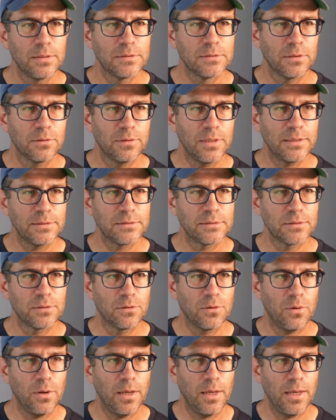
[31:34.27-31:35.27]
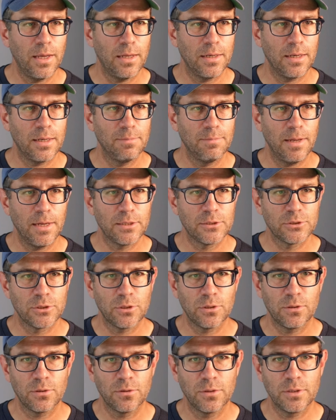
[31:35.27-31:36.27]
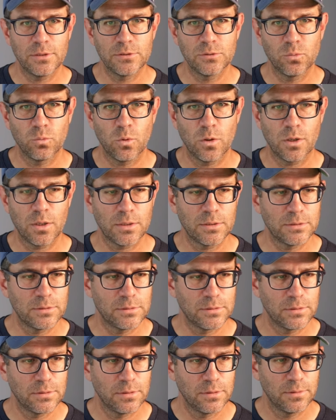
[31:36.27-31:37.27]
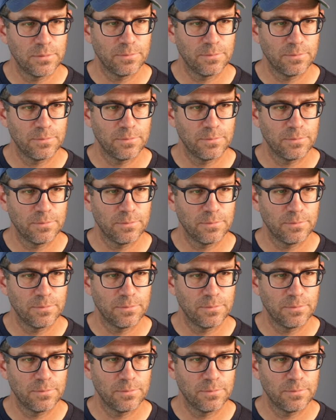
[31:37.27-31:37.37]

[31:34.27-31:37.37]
So let's go ahead and make sure this works